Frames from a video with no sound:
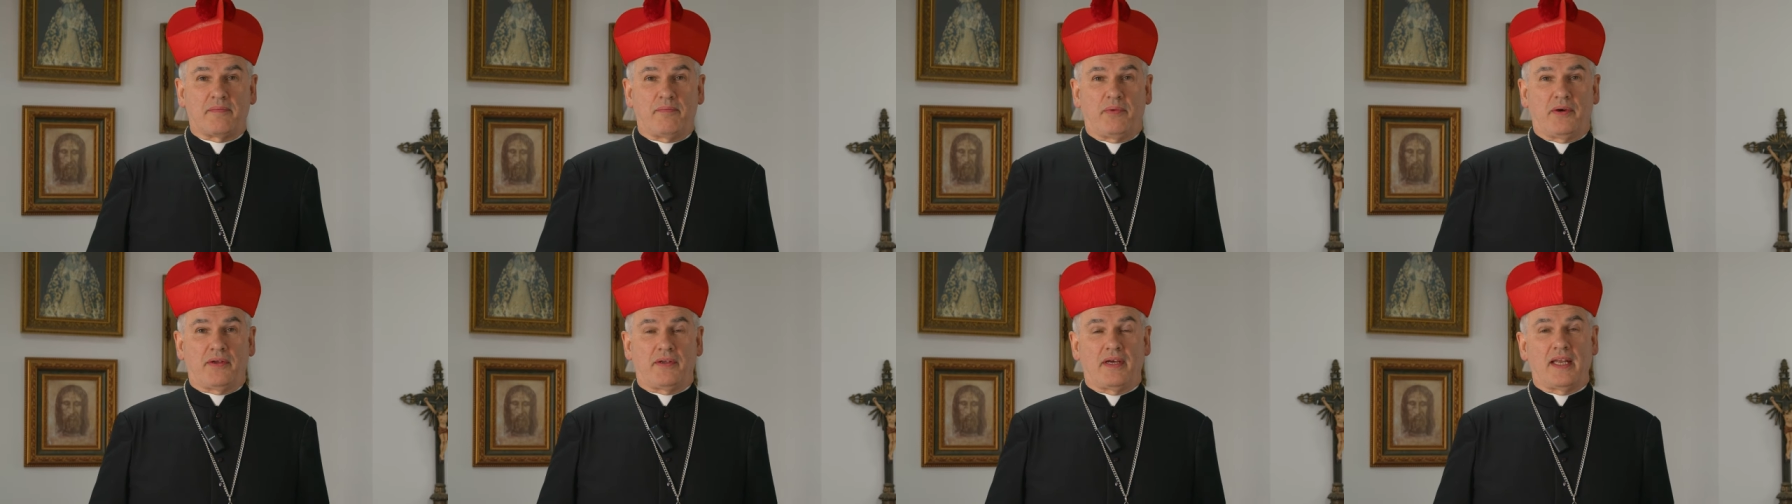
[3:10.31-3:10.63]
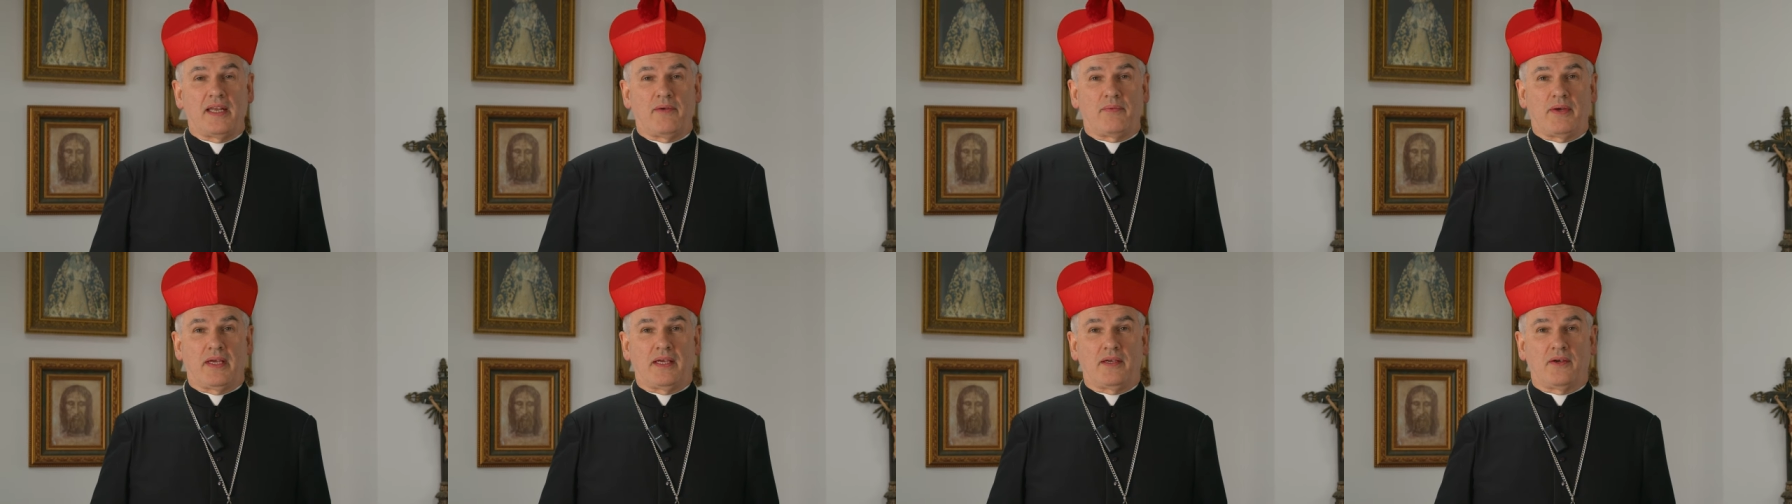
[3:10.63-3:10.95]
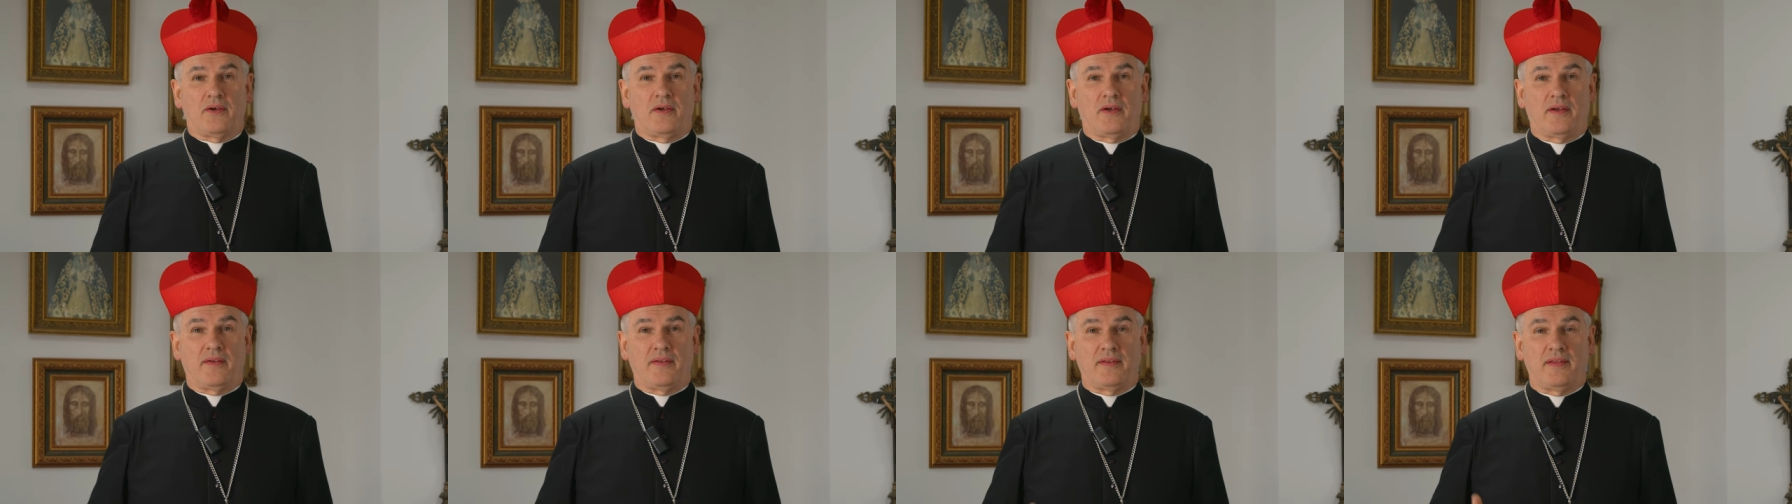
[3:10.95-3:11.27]
But anyway,
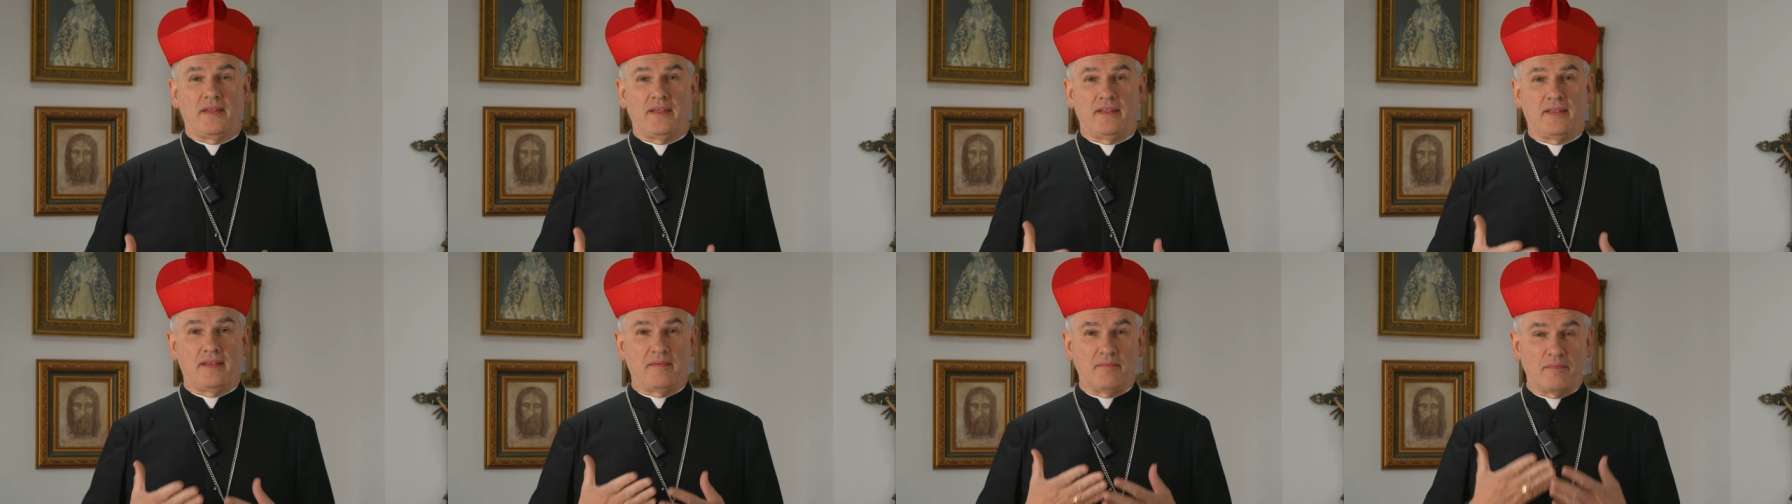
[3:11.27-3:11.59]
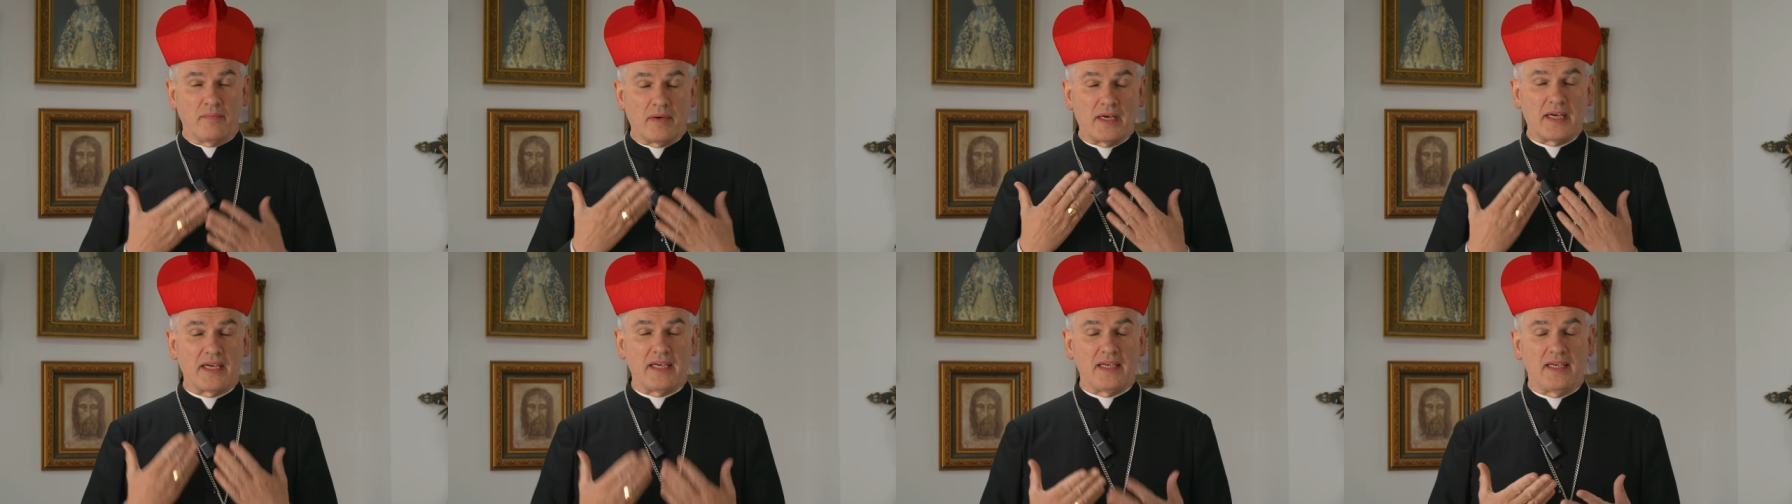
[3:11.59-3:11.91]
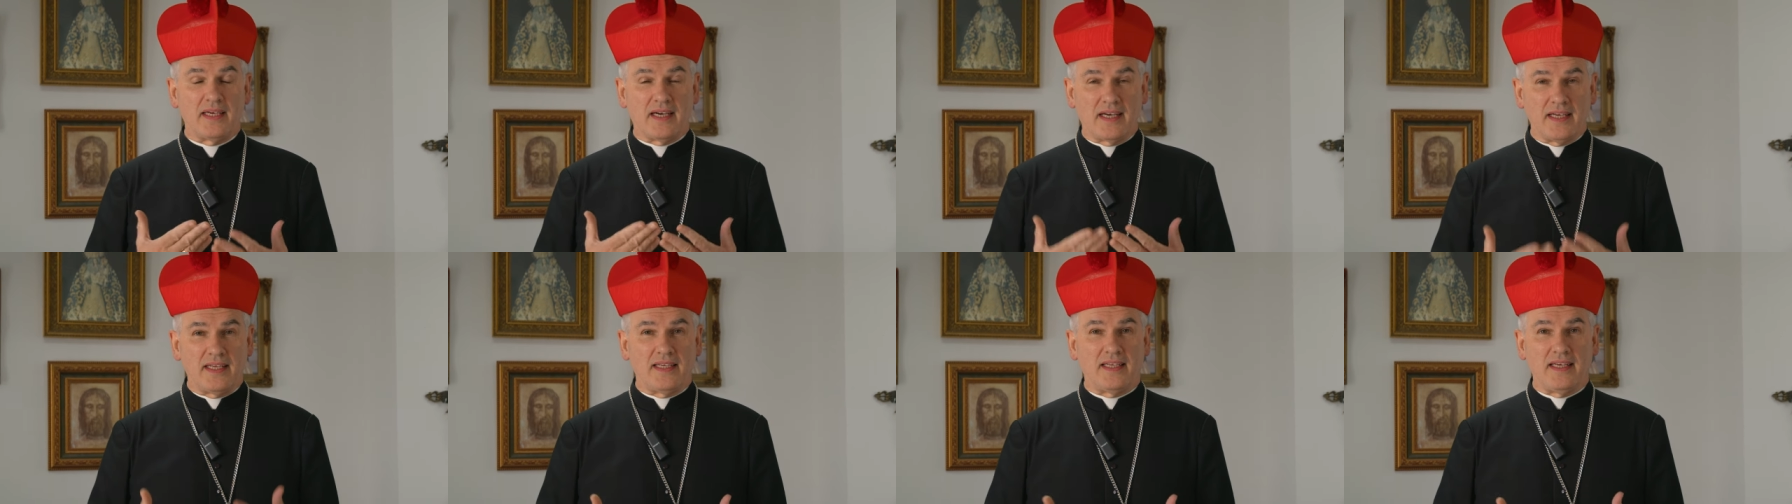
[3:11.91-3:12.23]
my
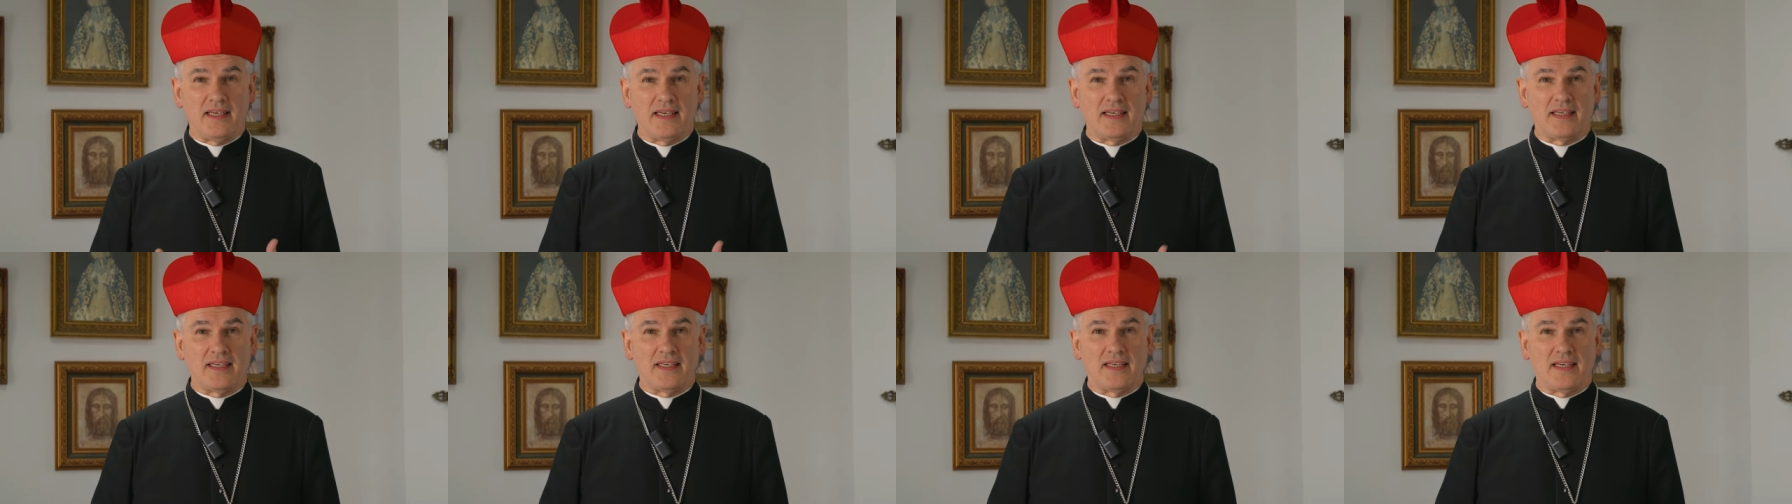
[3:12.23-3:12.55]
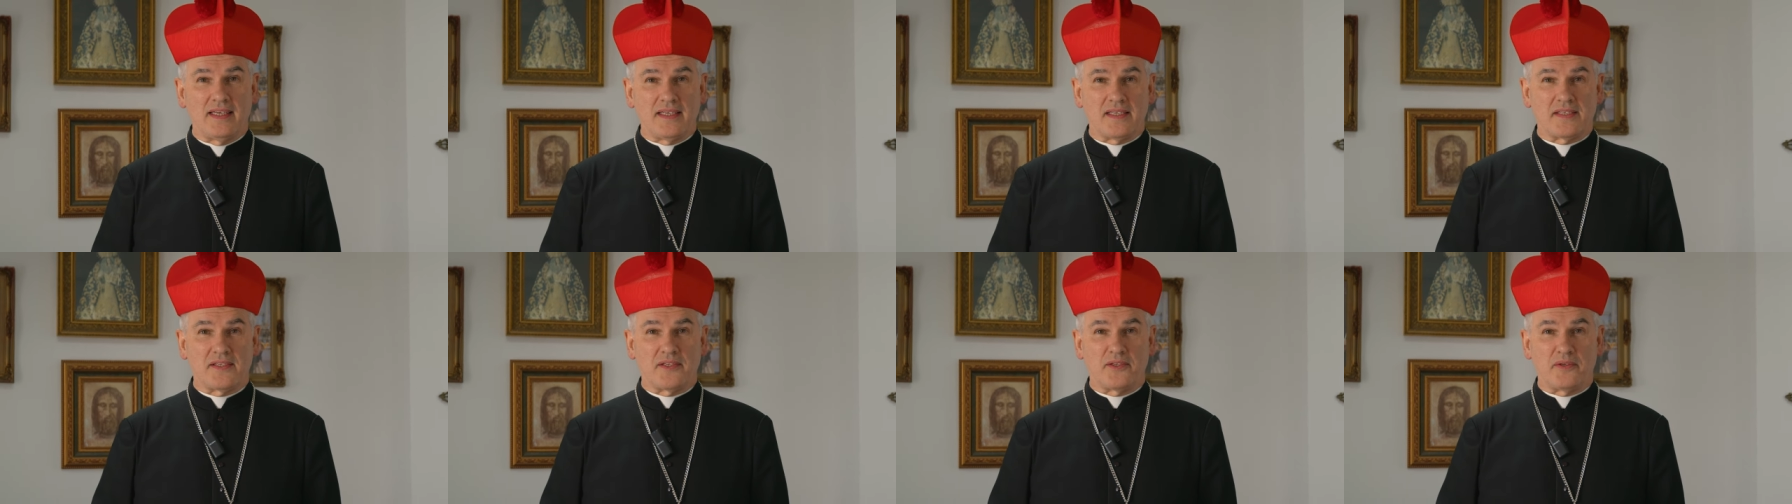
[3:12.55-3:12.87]
idea is